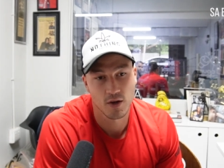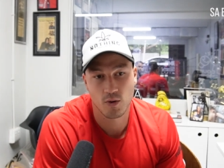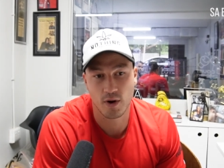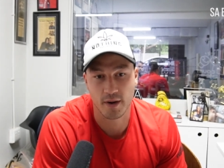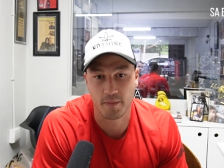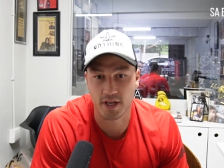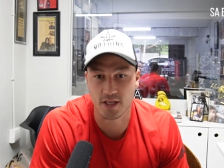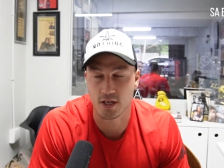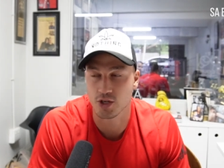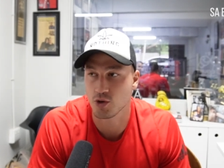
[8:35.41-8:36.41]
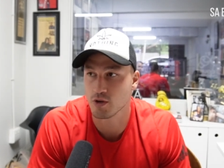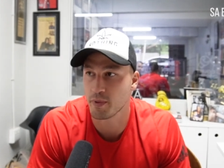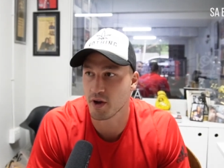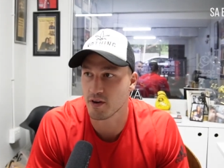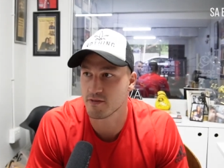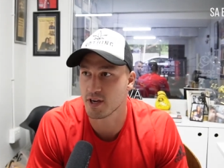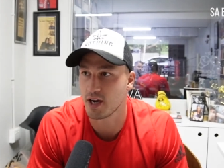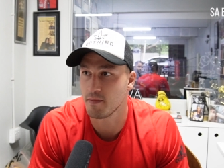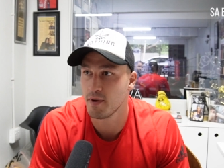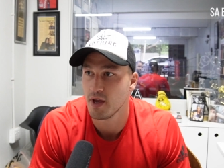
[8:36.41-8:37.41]
quite a bit in a short period of
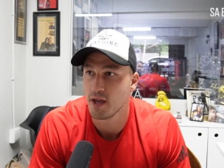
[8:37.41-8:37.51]
time.